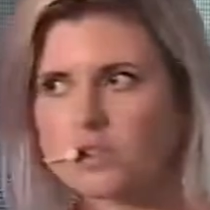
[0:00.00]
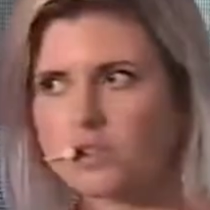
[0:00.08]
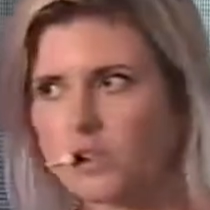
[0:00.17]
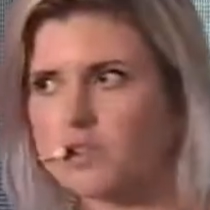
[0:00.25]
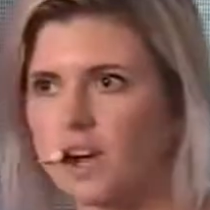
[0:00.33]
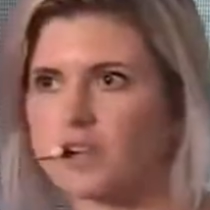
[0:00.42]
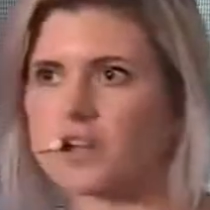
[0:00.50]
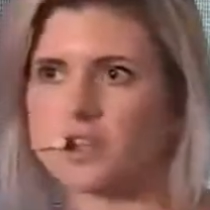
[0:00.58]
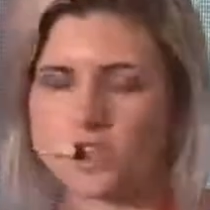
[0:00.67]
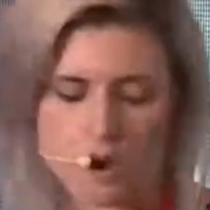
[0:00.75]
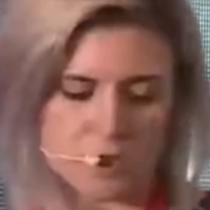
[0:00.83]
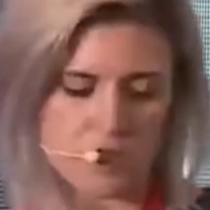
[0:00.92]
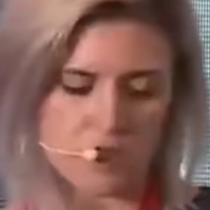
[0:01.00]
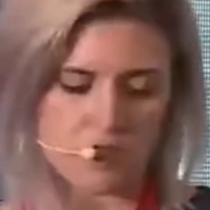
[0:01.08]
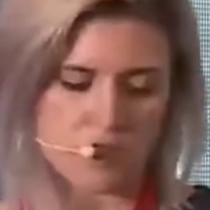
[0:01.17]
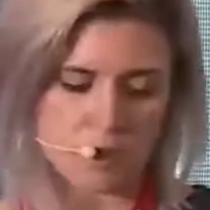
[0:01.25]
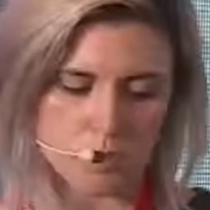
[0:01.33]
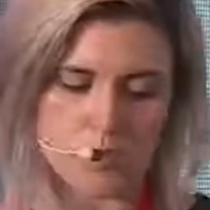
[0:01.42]
slow down the adoption of
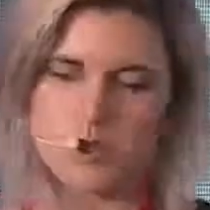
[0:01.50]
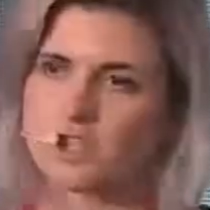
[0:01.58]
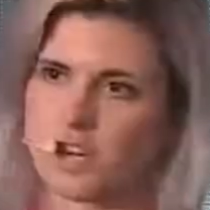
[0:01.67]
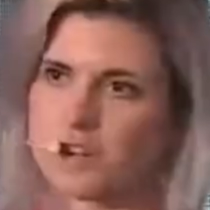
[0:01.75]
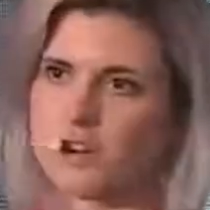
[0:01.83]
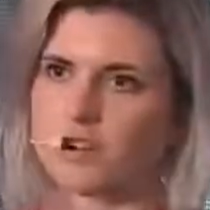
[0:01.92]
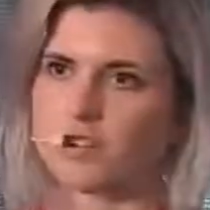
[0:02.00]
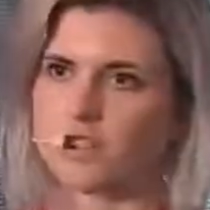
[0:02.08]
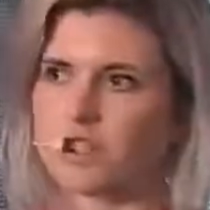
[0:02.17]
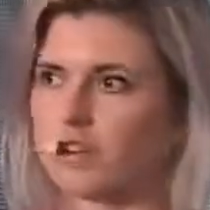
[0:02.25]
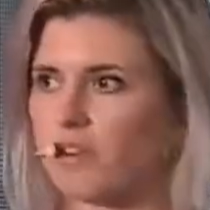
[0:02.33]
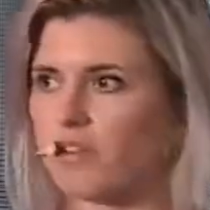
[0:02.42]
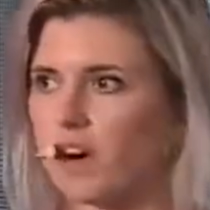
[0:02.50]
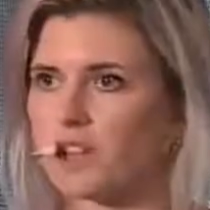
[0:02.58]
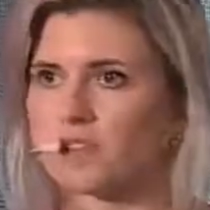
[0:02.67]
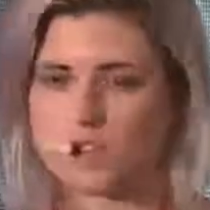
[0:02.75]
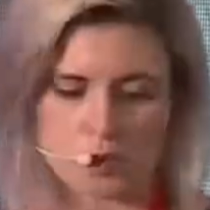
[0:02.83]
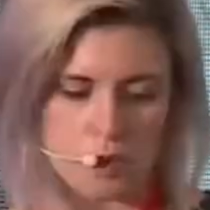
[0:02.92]
this technology that we
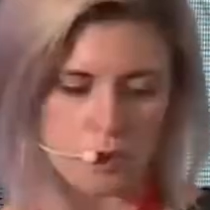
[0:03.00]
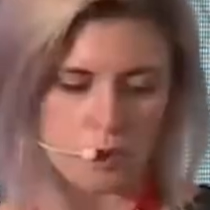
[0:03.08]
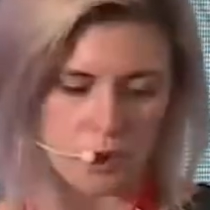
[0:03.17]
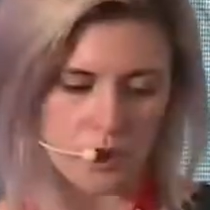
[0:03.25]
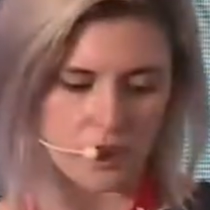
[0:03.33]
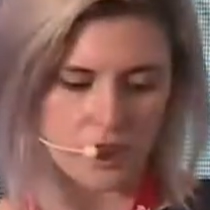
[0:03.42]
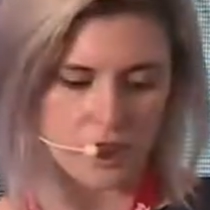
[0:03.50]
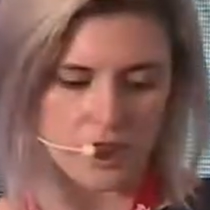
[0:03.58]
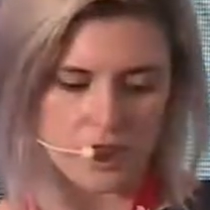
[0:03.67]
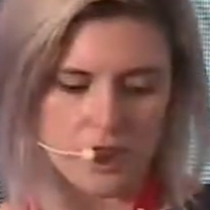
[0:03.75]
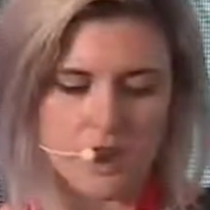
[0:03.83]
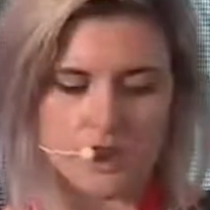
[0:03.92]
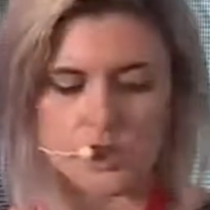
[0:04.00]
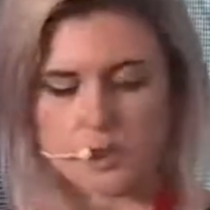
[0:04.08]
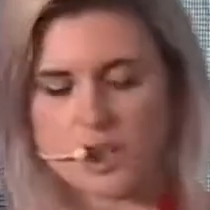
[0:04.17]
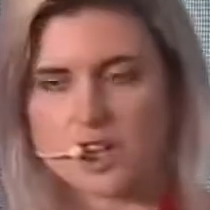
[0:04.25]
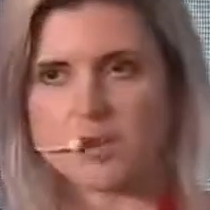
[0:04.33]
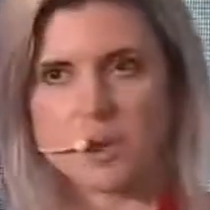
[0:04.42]
find so important. So
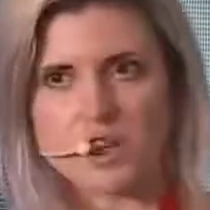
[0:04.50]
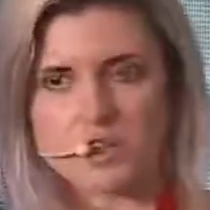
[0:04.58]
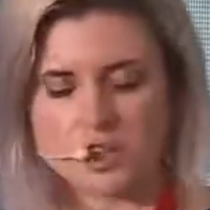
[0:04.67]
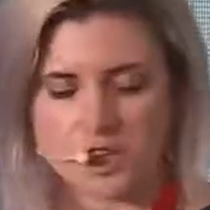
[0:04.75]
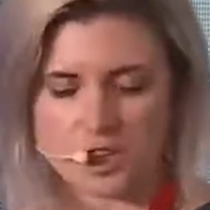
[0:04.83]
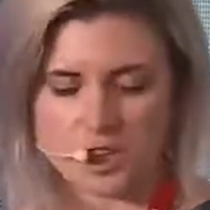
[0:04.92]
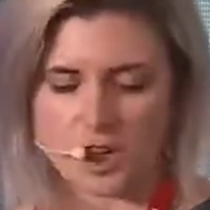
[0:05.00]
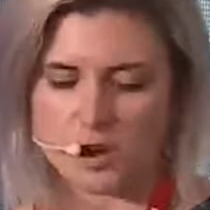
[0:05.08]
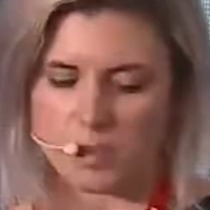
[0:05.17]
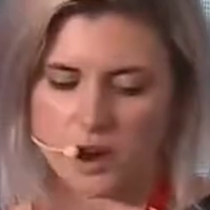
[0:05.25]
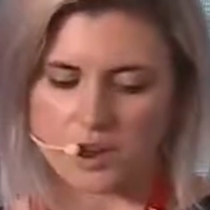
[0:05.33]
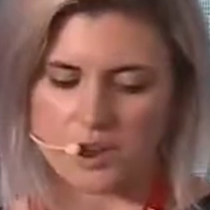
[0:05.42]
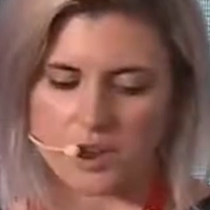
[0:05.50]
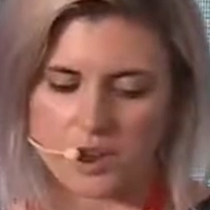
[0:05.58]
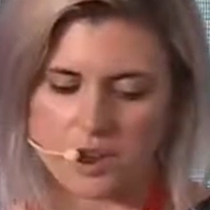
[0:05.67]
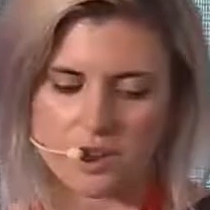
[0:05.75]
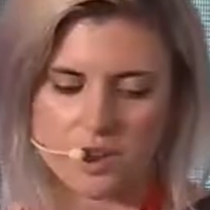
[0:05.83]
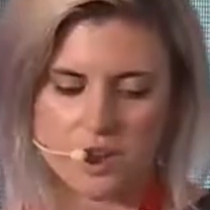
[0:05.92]
we need to make security a
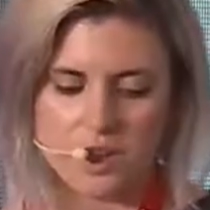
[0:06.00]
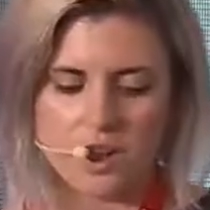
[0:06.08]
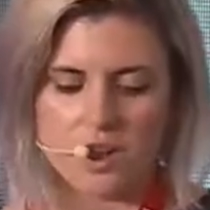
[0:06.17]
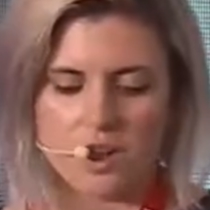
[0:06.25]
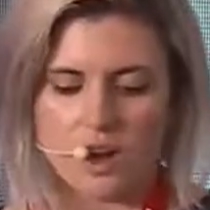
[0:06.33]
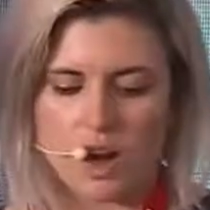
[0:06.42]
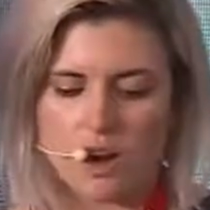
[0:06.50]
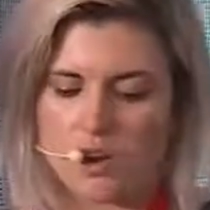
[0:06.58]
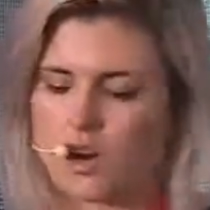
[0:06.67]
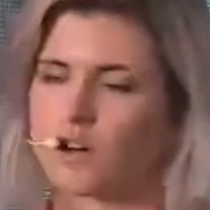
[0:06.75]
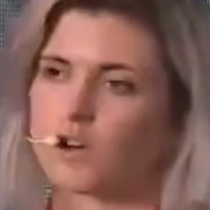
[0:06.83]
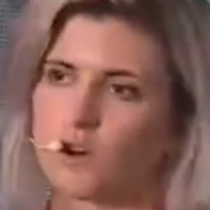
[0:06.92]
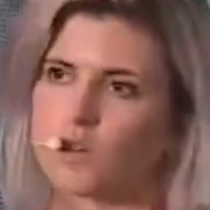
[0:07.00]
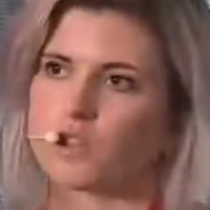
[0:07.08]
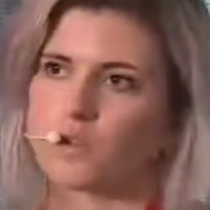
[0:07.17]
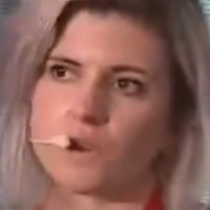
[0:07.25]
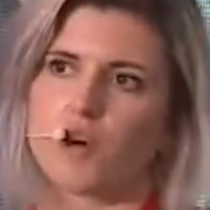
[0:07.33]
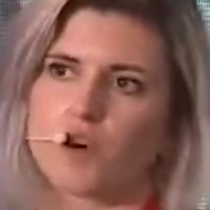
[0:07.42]
priority, or our
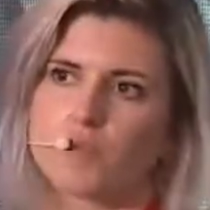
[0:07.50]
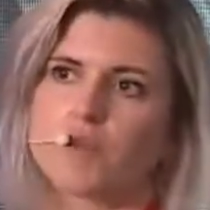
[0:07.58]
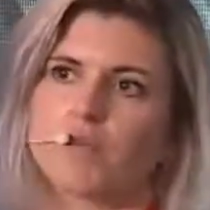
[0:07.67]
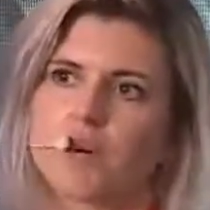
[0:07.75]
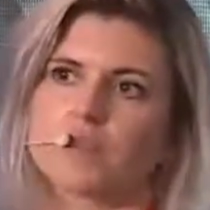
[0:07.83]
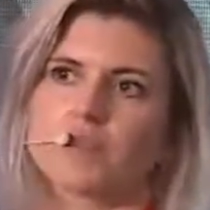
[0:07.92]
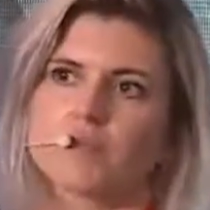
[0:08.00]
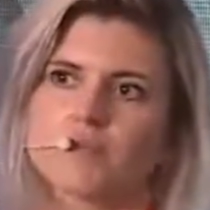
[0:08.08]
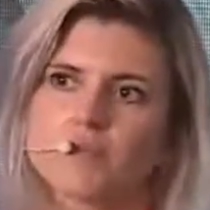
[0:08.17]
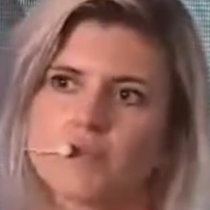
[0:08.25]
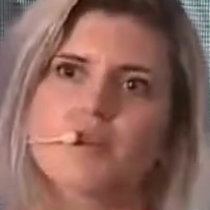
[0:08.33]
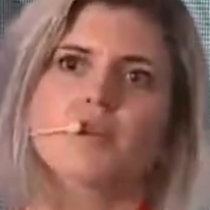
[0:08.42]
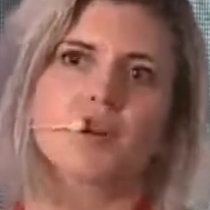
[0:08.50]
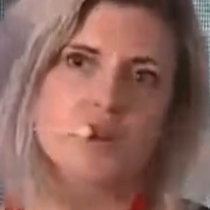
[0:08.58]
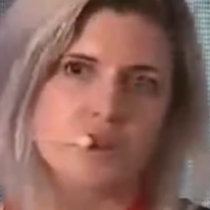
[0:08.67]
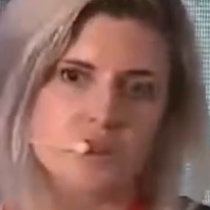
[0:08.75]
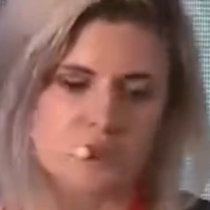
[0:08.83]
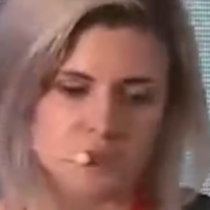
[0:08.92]
goals will not be met.
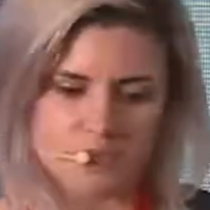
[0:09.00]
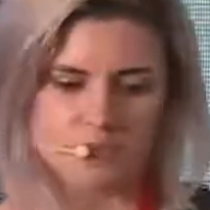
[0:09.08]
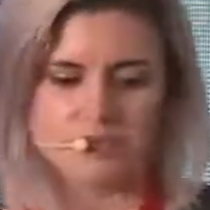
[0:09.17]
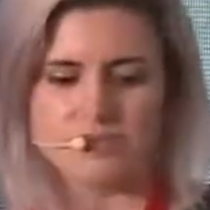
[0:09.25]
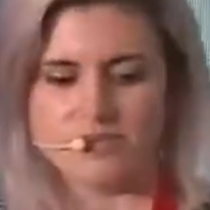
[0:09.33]
Thank you.